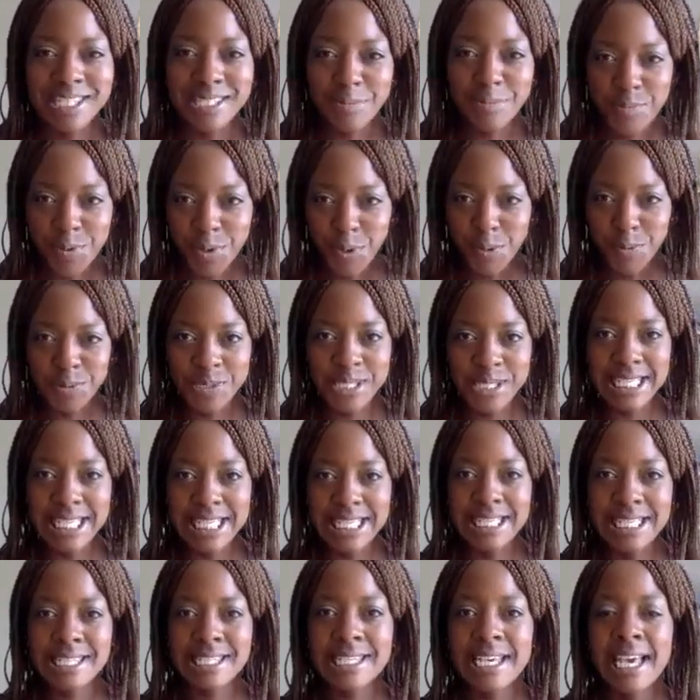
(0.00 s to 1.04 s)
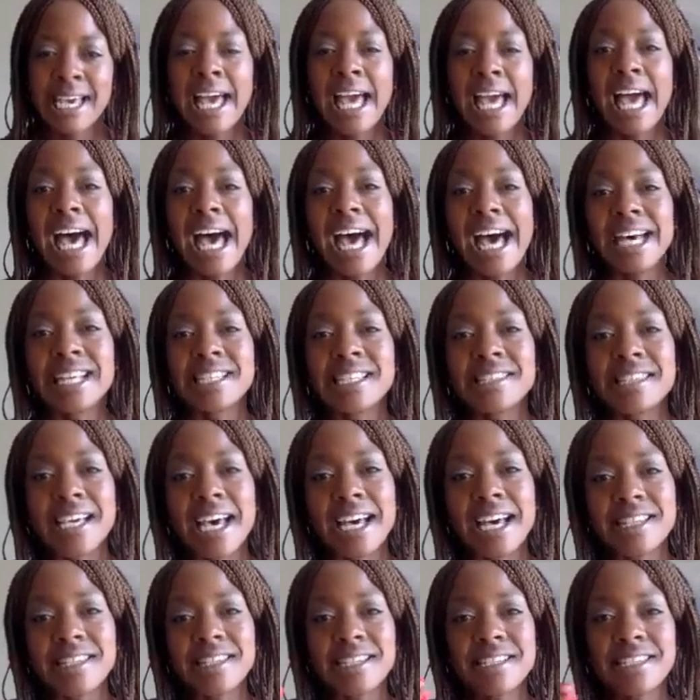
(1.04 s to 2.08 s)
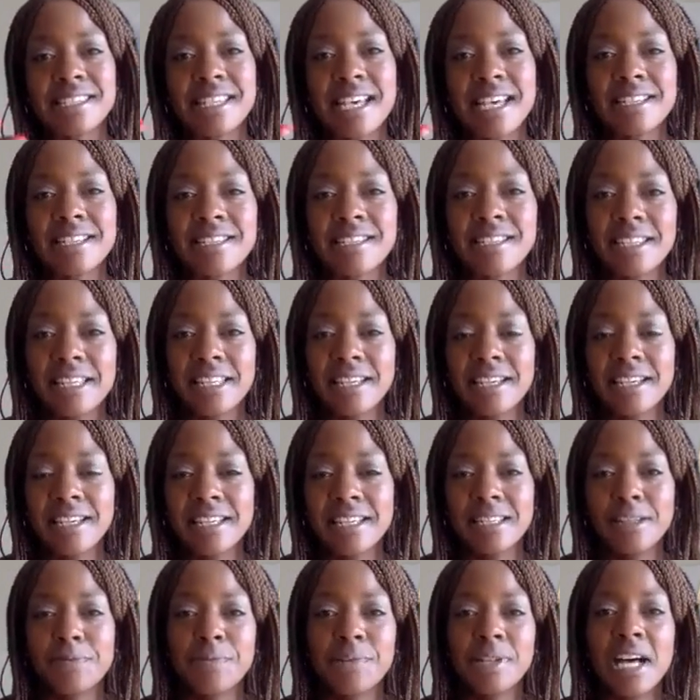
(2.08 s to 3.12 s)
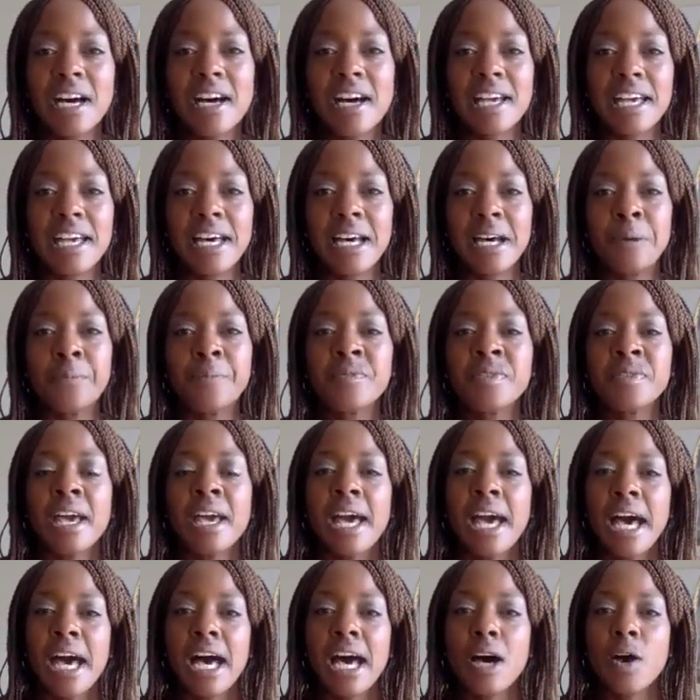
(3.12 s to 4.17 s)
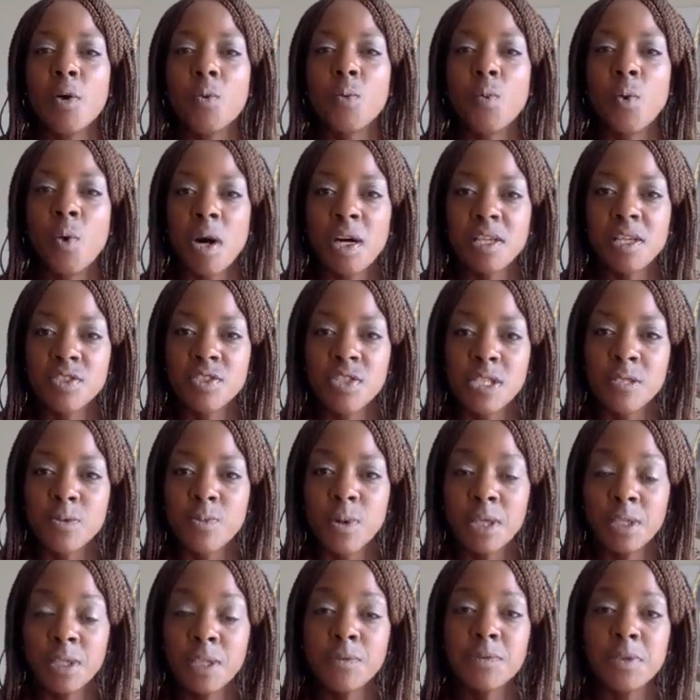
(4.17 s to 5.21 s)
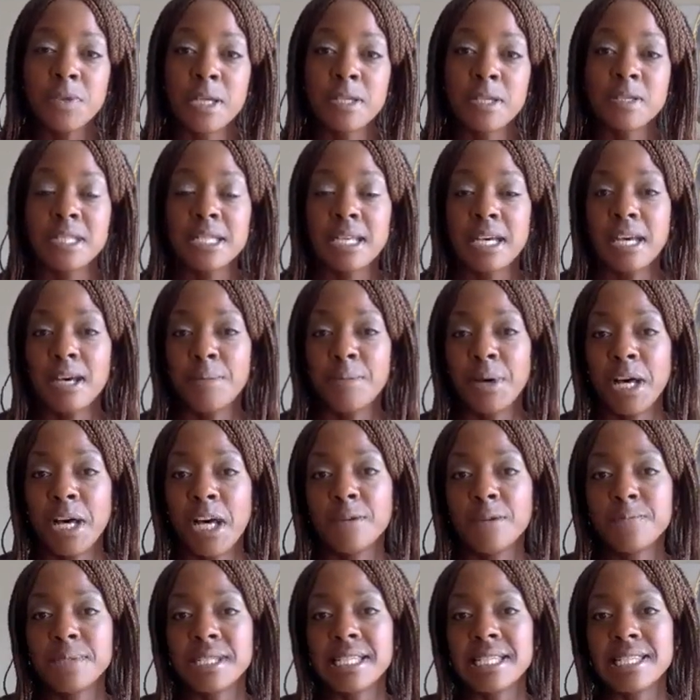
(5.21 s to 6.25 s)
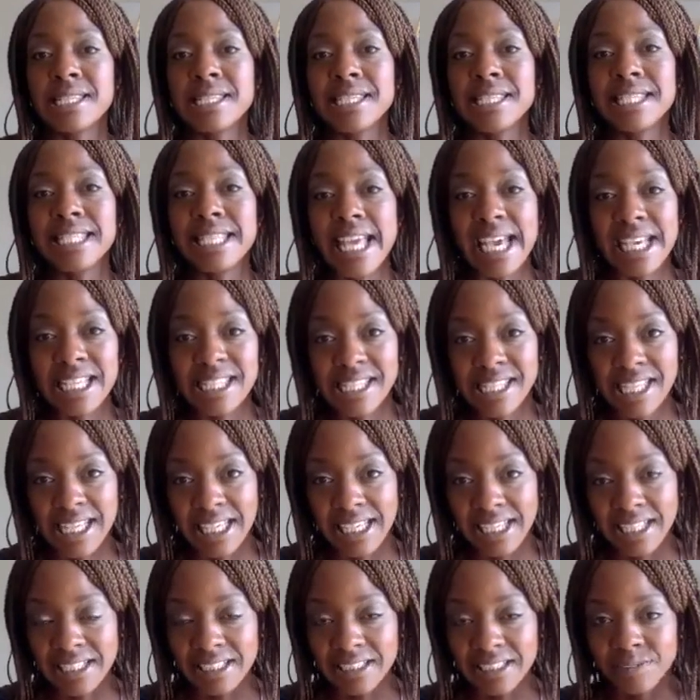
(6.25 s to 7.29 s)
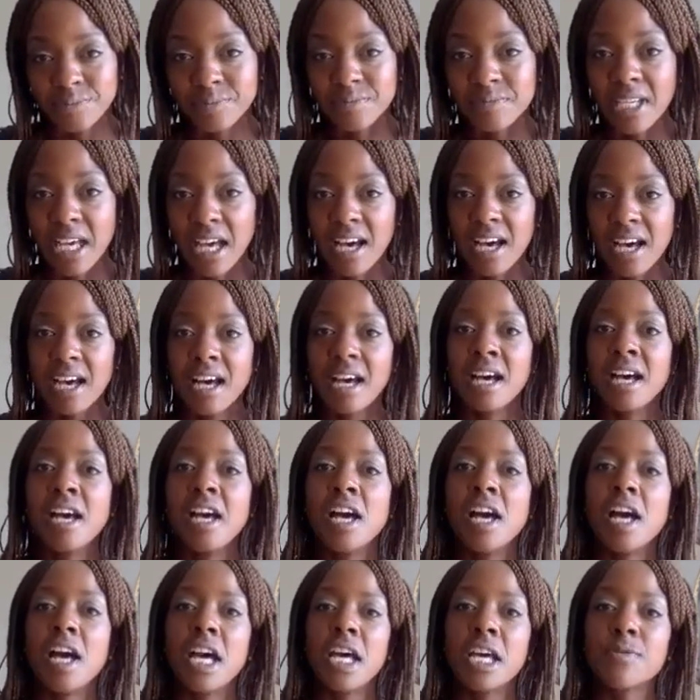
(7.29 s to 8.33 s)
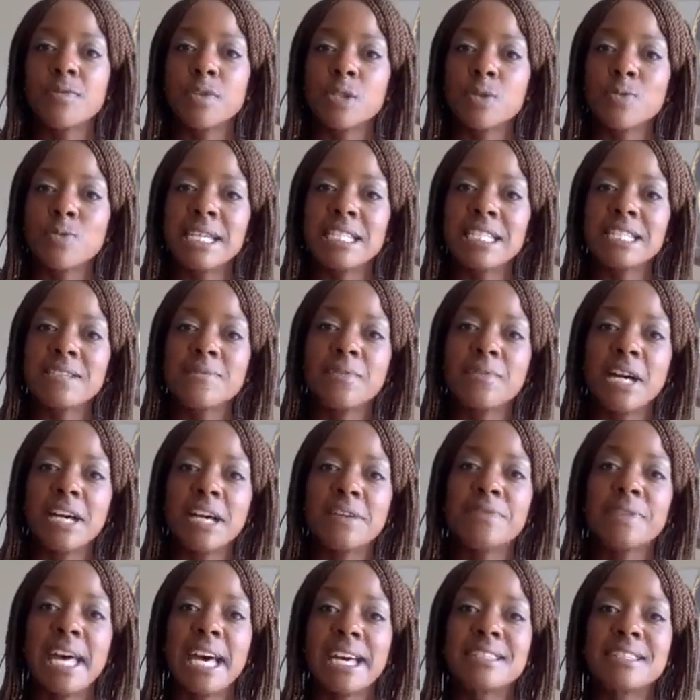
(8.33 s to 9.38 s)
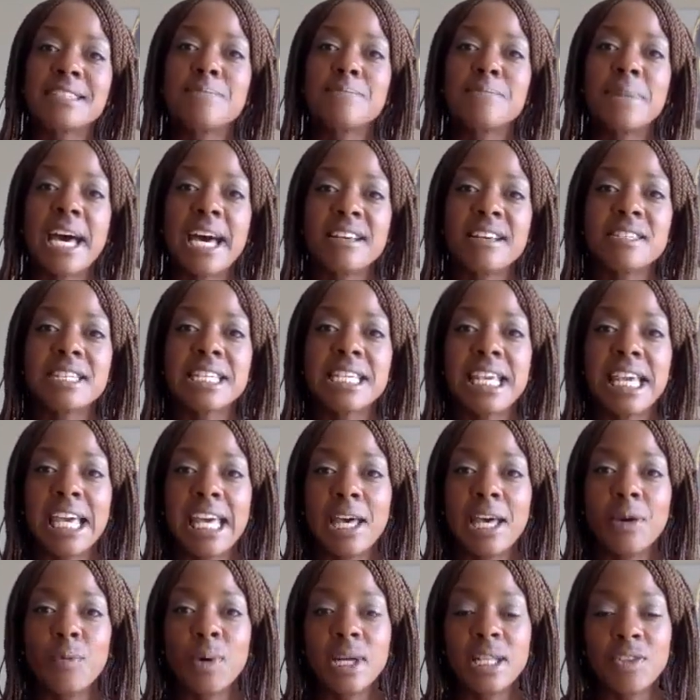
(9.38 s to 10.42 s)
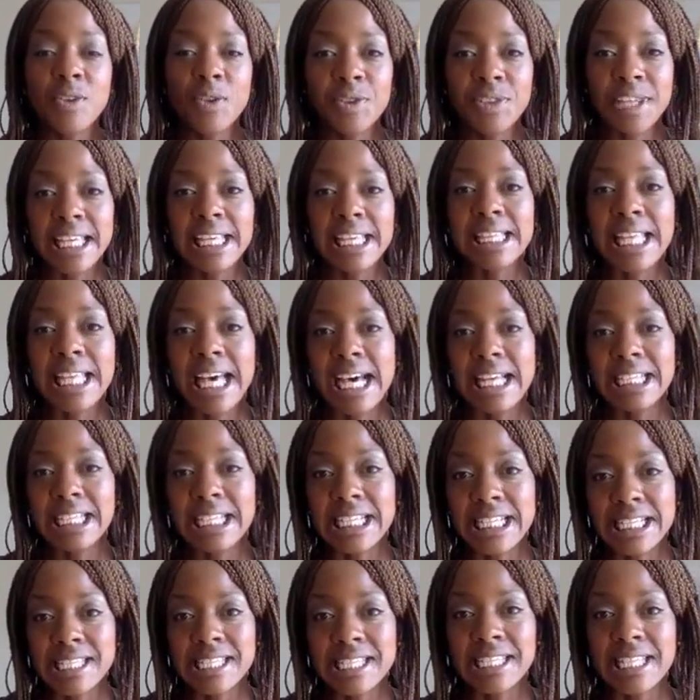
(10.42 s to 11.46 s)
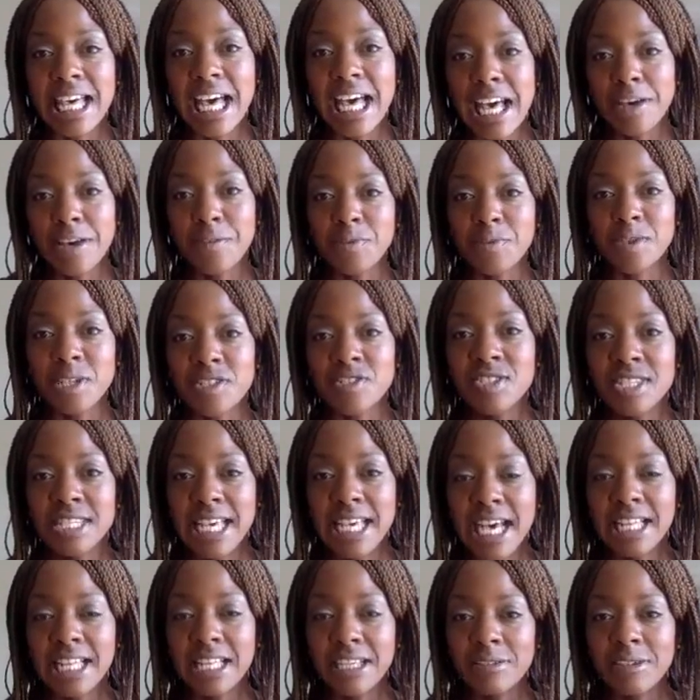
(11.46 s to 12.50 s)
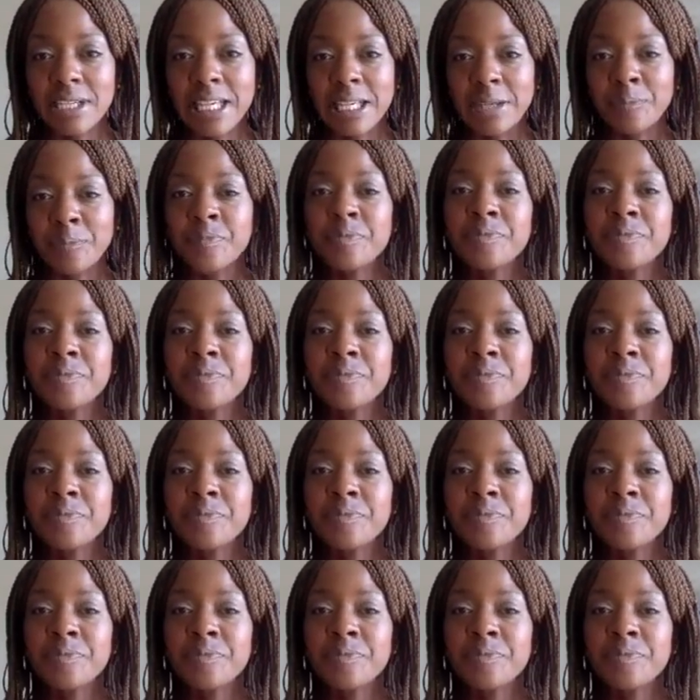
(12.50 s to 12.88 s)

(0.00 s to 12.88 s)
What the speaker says: properties. And as I said in the flyer, just one of those pubs is netting her over £25,000 a year, when you think that is an average salary.